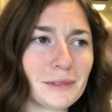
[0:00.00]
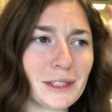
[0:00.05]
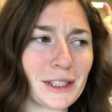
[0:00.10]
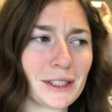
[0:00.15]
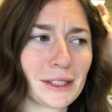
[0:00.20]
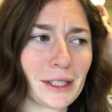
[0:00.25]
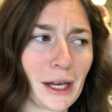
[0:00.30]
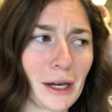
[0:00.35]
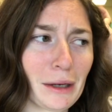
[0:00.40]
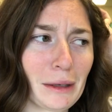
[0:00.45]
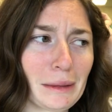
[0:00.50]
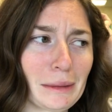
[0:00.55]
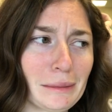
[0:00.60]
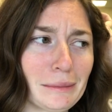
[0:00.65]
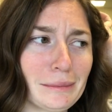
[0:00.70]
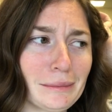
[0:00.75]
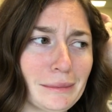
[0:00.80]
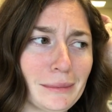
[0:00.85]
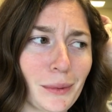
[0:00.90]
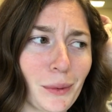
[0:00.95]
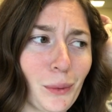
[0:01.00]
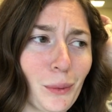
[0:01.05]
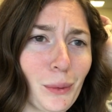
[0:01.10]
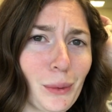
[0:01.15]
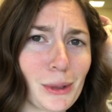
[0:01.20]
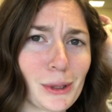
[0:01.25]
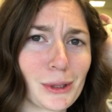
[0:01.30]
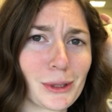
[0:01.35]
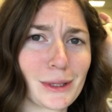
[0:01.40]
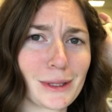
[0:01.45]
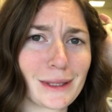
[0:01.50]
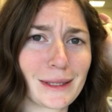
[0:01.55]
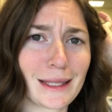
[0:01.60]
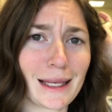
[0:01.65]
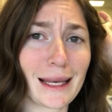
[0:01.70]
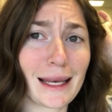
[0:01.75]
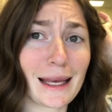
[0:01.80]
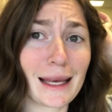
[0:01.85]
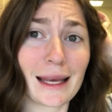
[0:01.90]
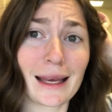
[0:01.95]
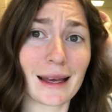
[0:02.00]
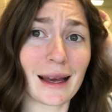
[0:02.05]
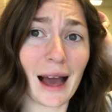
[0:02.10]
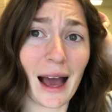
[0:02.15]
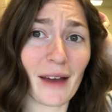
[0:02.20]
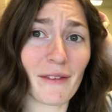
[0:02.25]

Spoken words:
So we'll see.